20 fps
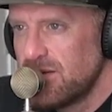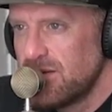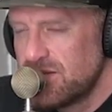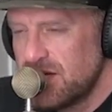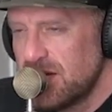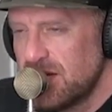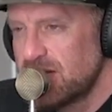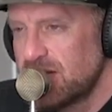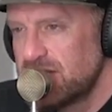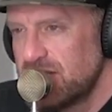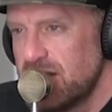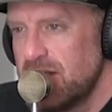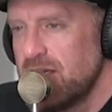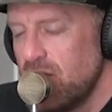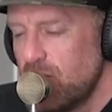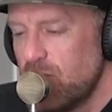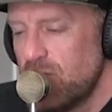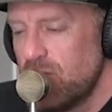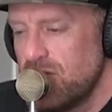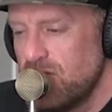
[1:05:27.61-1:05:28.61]
60,
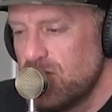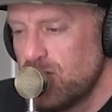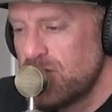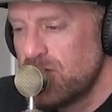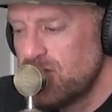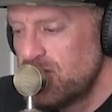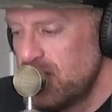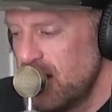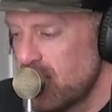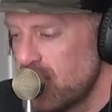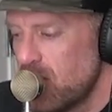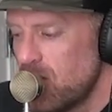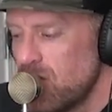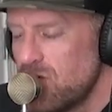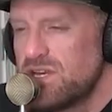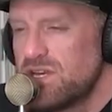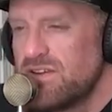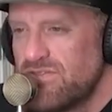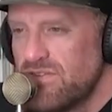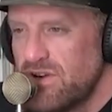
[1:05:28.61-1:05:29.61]
when you take all
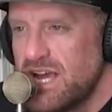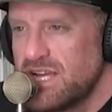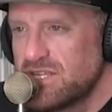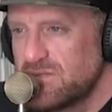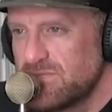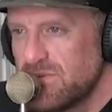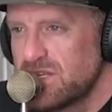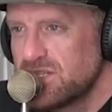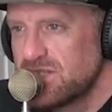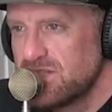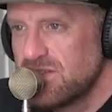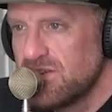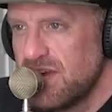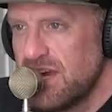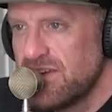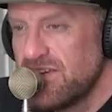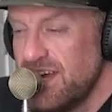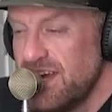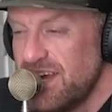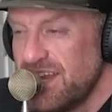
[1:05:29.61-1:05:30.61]
the different aspects of their
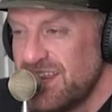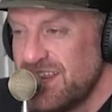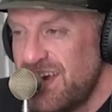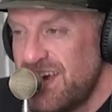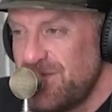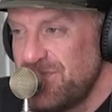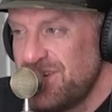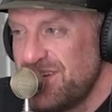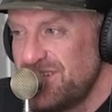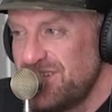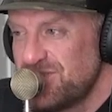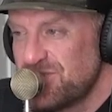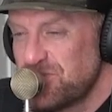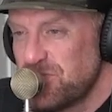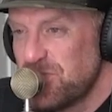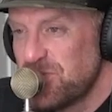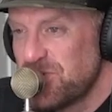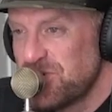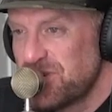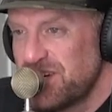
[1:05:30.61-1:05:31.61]
life, that means you're
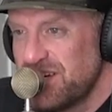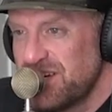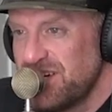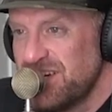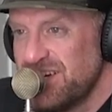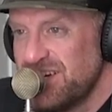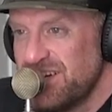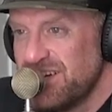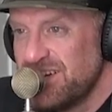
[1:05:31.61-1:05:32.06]
working